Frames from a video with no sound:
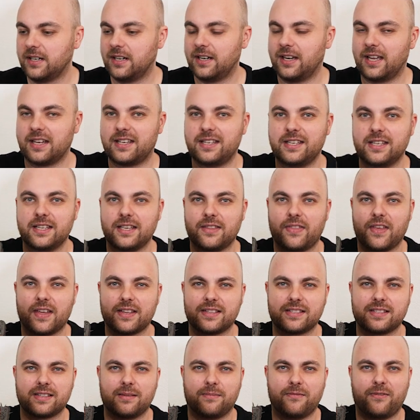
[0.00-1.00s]
Like here,
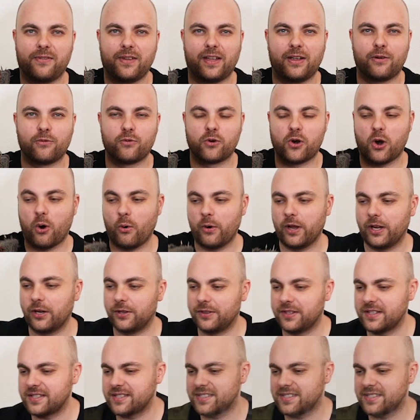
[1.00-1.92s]
there's something growing on the